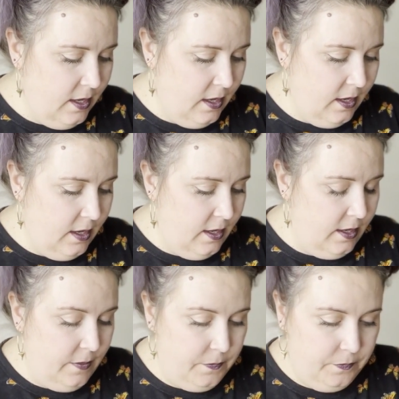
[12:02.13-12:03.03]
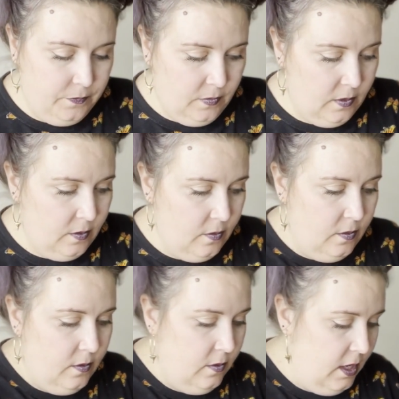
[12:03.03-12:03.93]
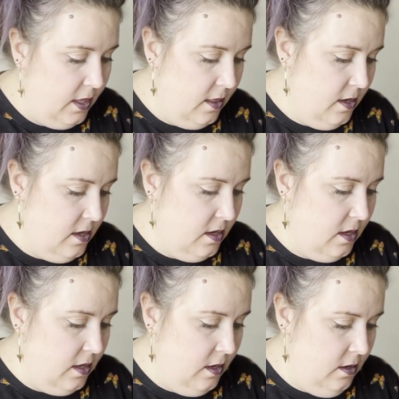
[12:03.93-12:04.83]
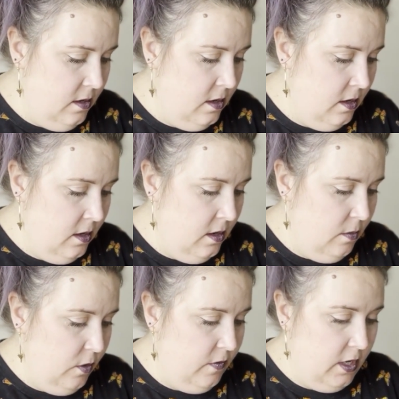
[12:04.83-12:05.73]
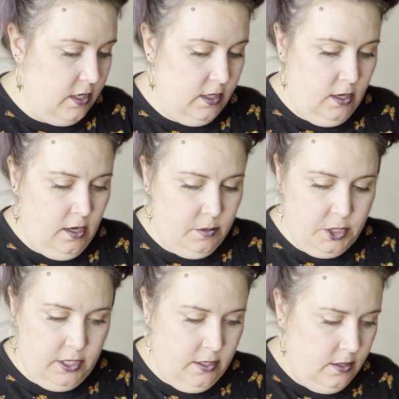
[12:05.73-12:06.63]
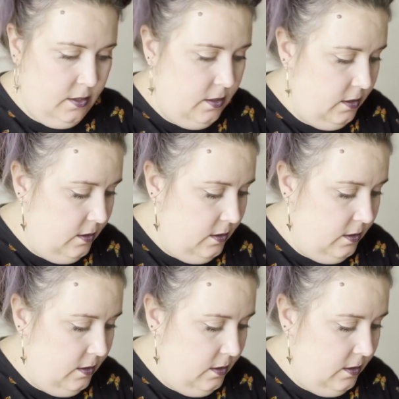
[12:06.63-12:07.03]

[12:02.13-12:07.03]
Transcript: And then moving on to the object,